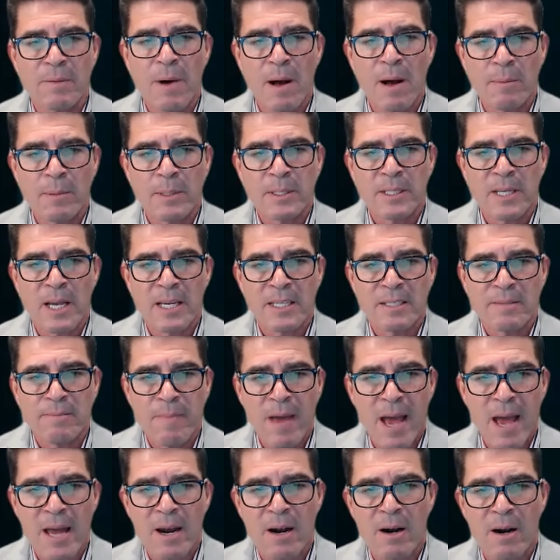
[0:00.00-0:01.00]
the publicized
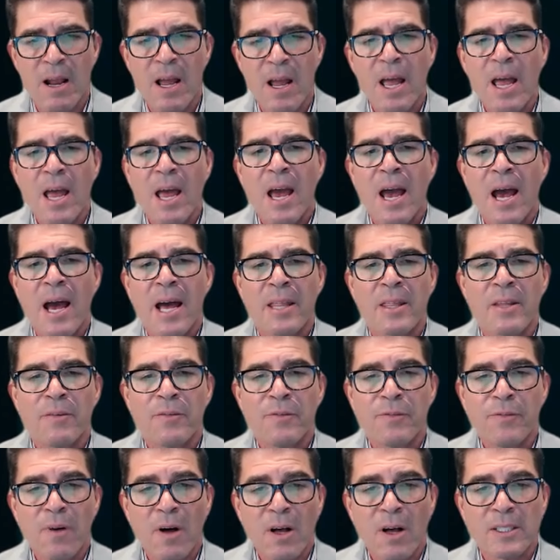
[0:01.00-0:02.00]
matter and the
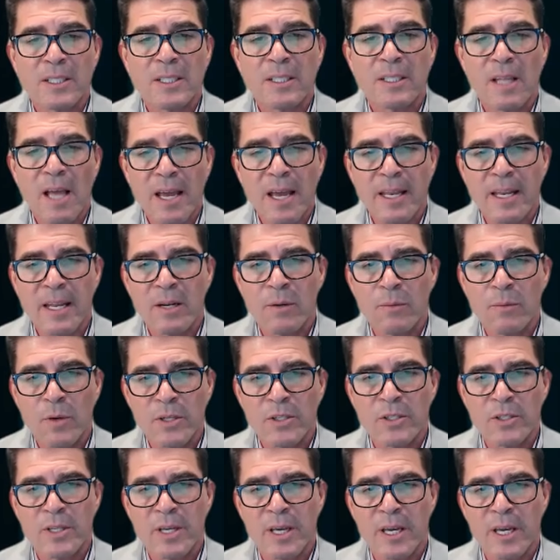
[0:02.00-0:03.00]
false light in
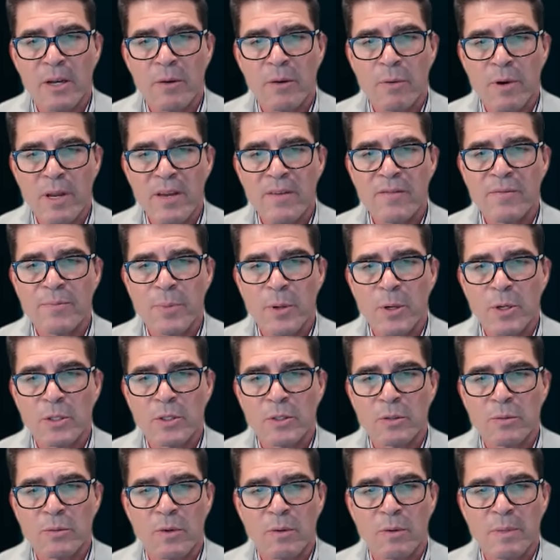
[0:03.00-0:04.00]
which the aggrieved
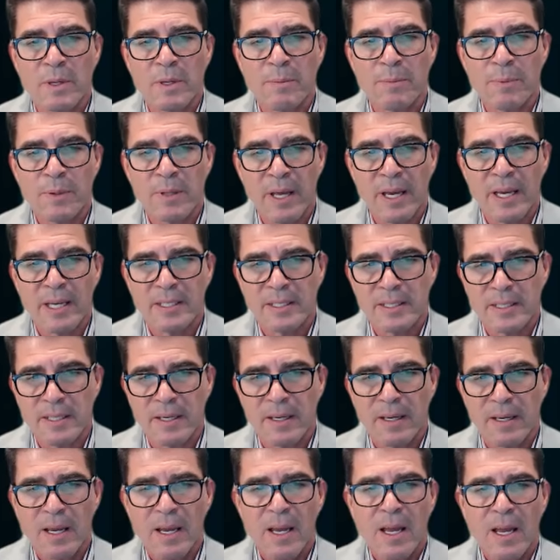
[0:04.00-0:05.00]
person would be
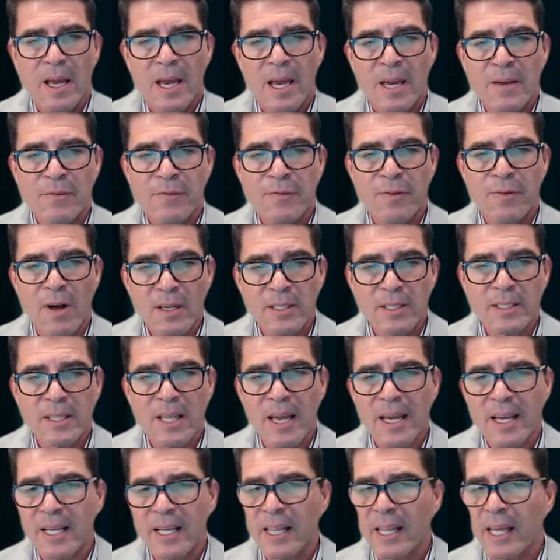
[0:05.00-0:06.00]
placed. A false
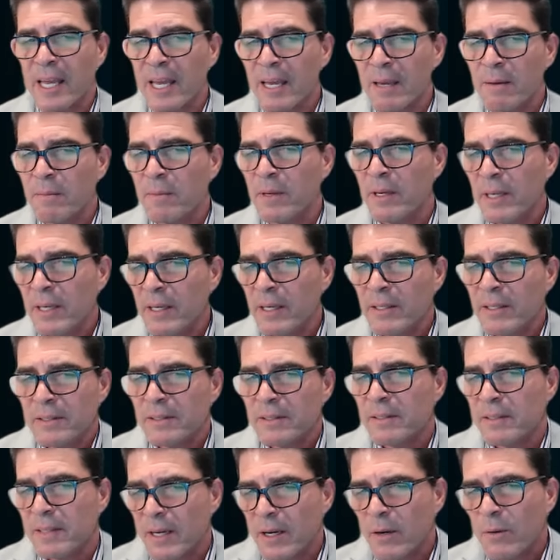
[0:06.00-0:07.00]
light claim
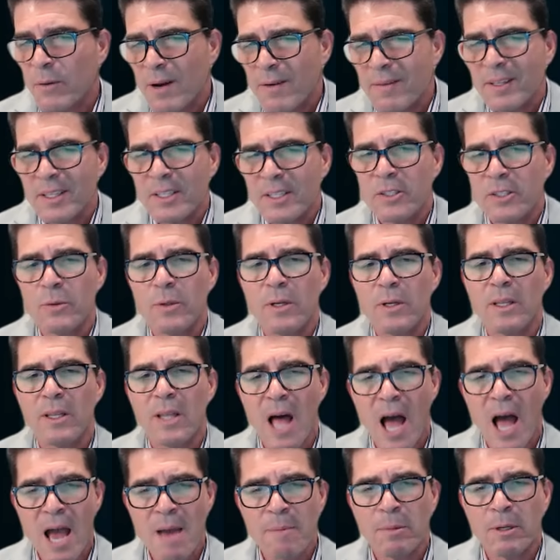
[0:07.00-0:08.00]
is equivalent to a
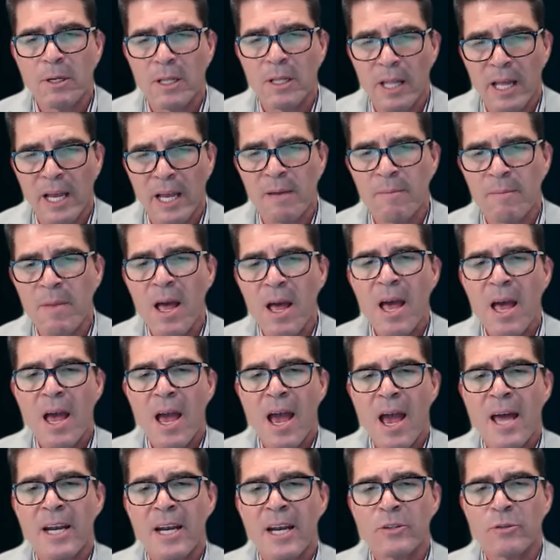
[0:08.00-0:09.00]
libel claim,
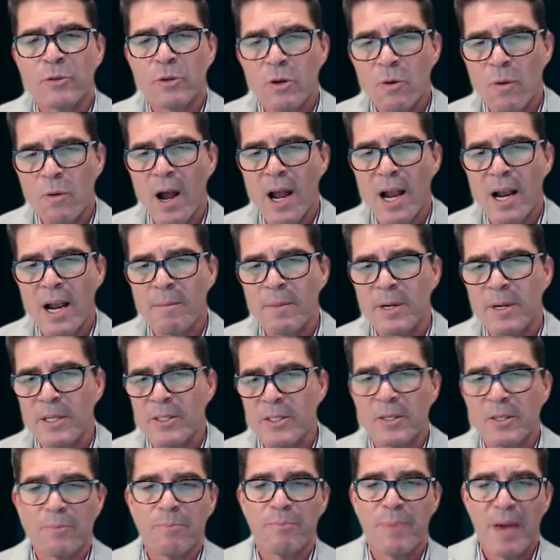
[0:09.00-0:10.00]
and its
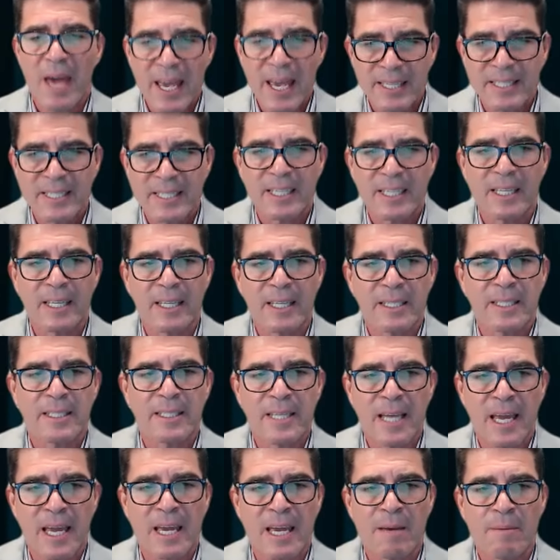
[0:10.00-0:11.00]
requirements are basically the
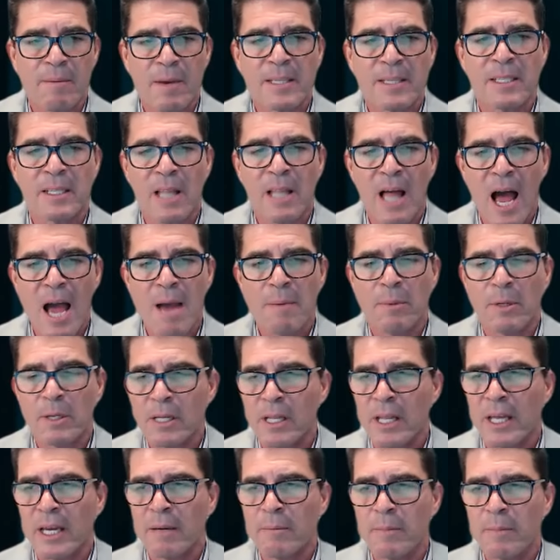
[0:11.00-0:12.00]
same as a libel
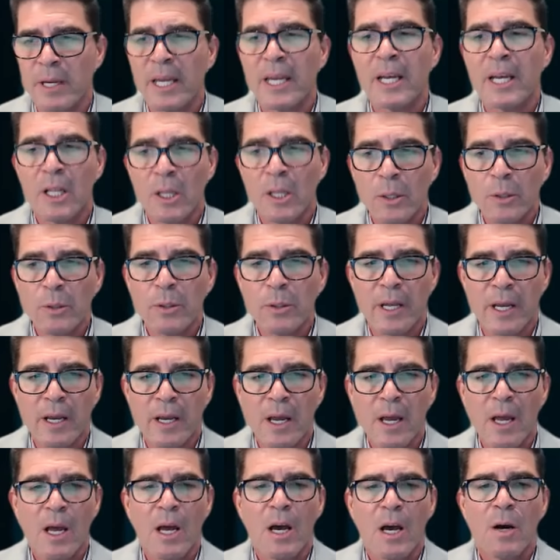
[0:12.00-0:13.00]
claim,
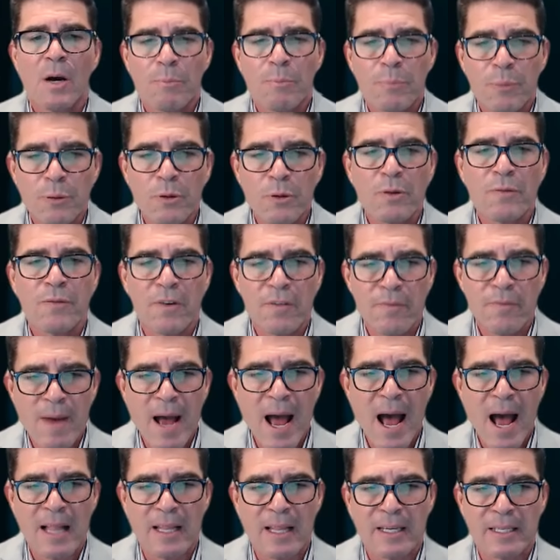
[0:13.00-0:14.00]
including proof of
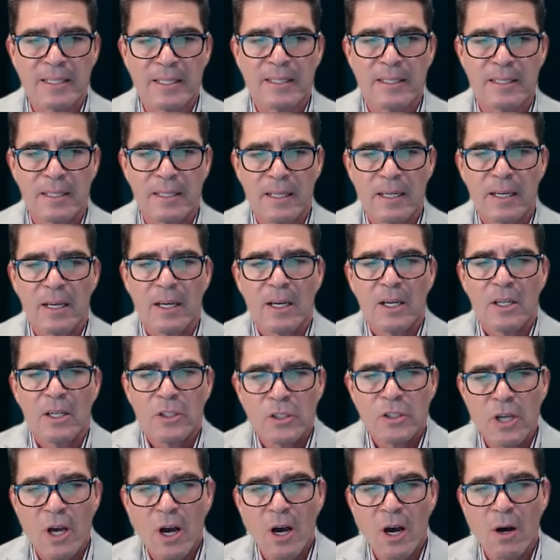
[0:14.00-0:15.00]
malice.
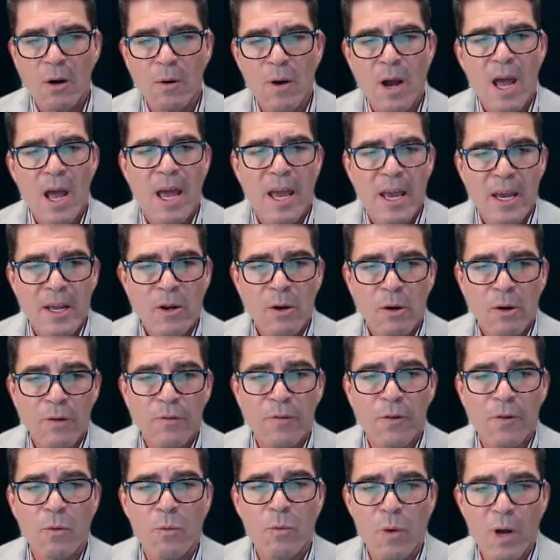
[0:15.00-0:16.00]
So, in
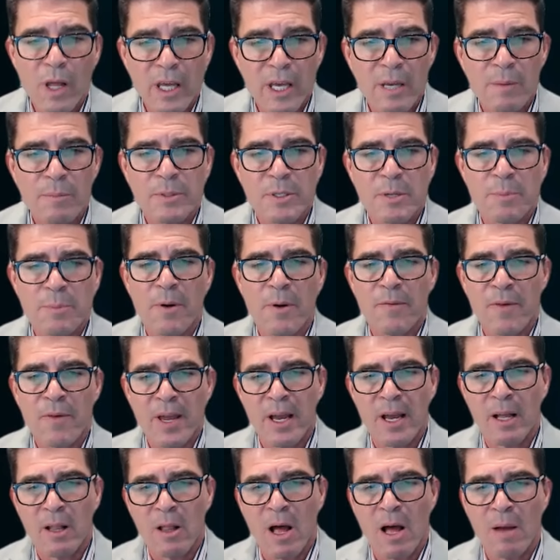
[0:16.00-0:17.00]
order for Williams to
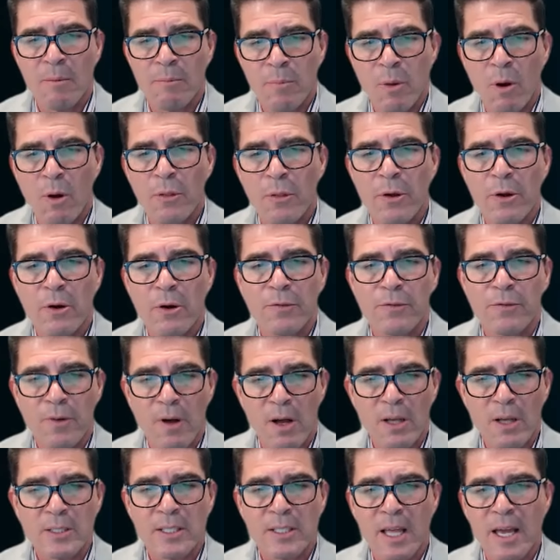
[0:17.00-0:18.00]
prevail on both her
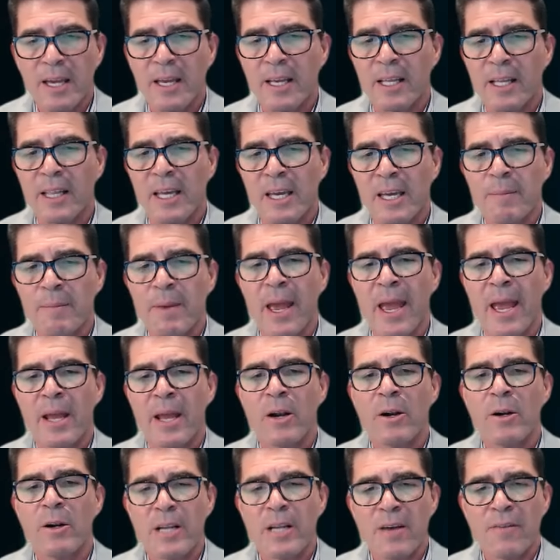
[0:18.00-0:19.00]
false light claim
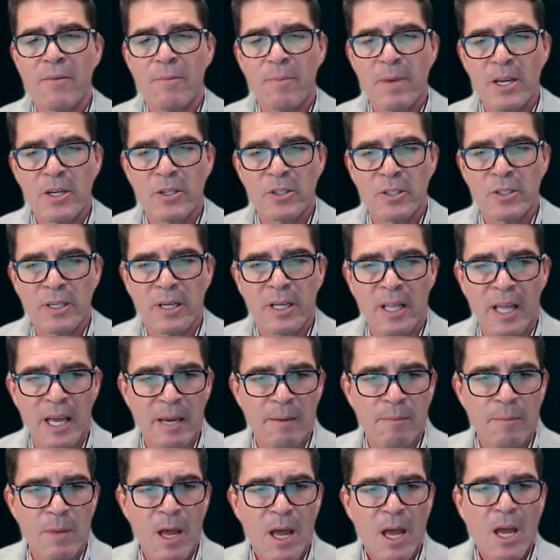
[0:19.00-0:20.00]
and her defamation
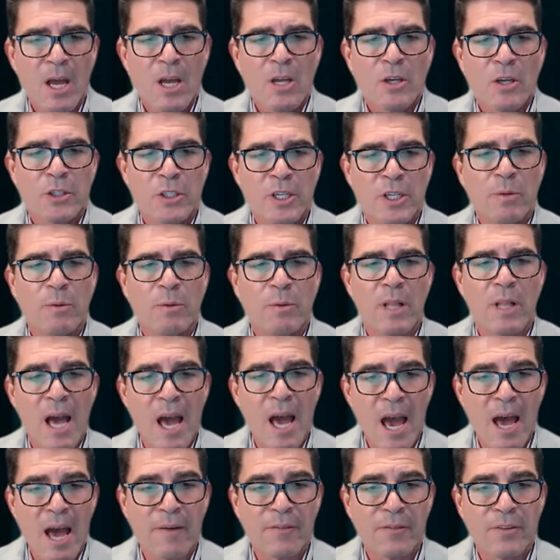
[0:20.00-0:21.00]
claim, she will
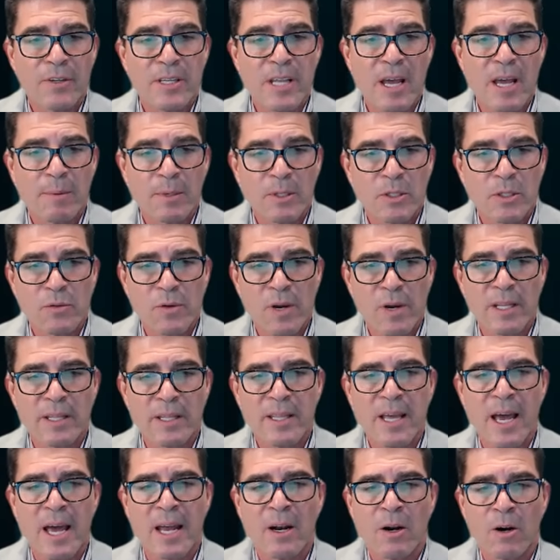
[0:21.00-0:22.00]
have to
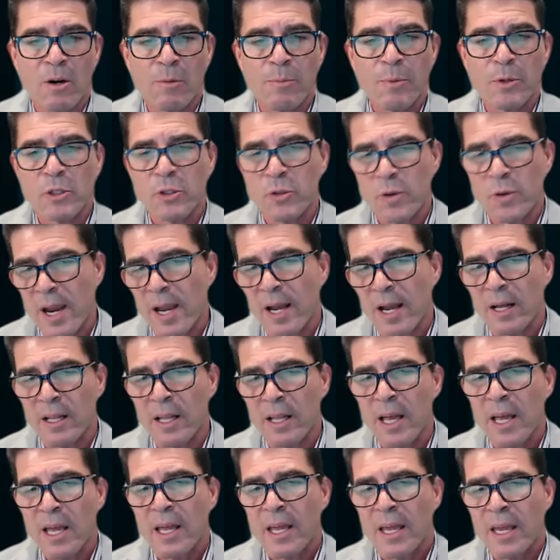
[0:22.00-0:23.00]
demonstrate that her
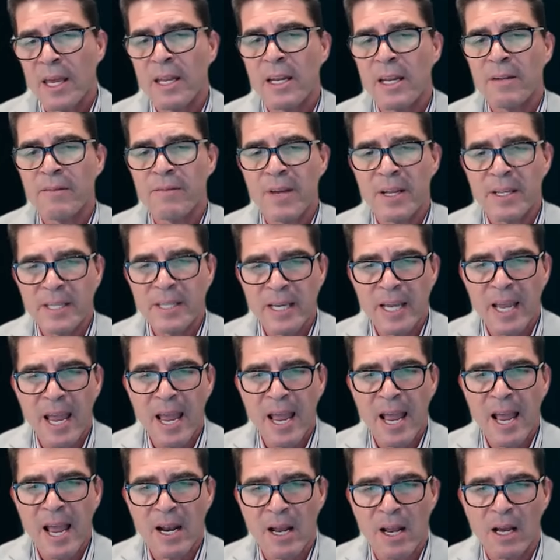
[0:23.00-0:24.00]
portrayal in Inventing
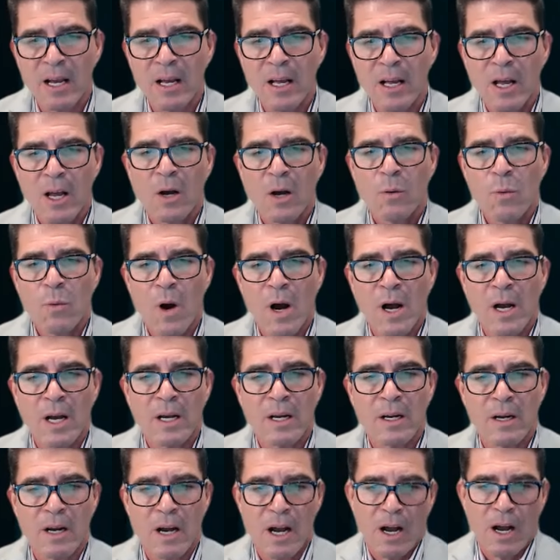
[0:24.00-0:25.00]
Anna
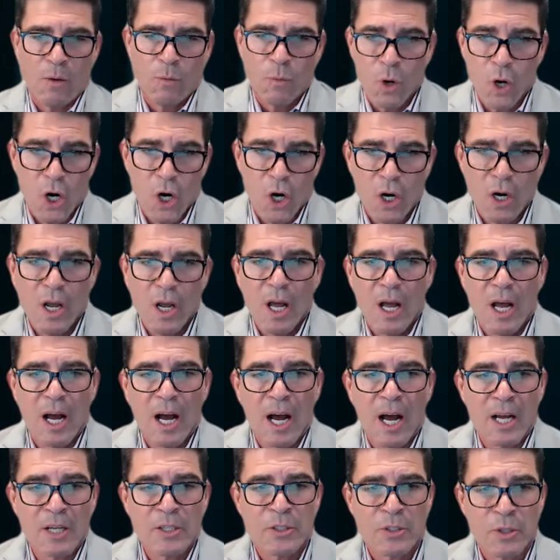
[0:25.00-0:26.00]
were, uh, were
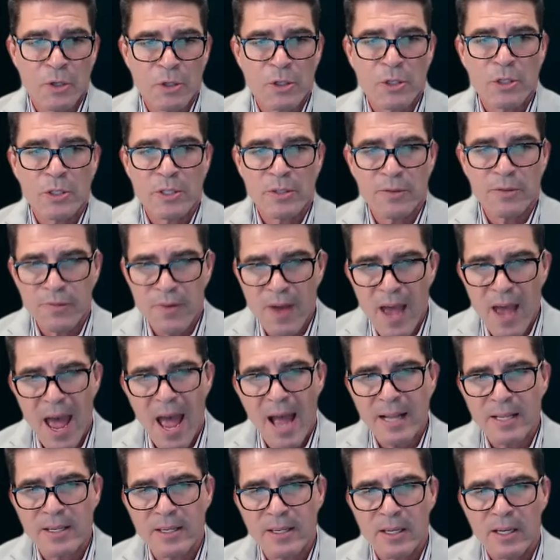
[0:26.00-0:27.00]
assertions of
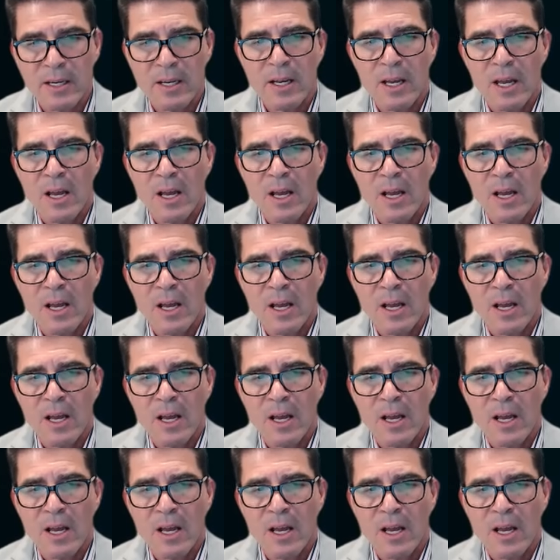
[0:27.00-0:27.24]
fact,